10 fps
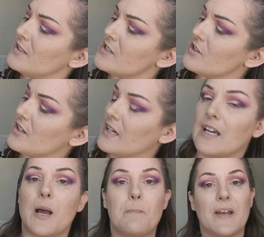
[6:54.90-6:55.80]
nice
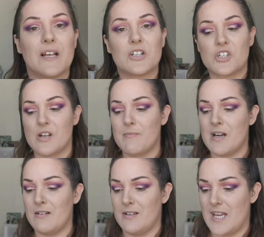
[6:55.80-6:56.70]
looking pink
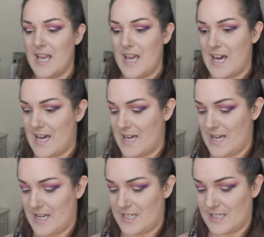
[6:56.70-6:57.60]
shimmer
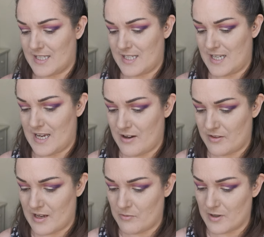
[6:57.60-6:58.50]
and see
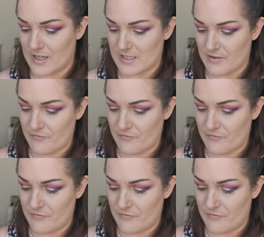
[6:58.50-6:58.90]
how that works.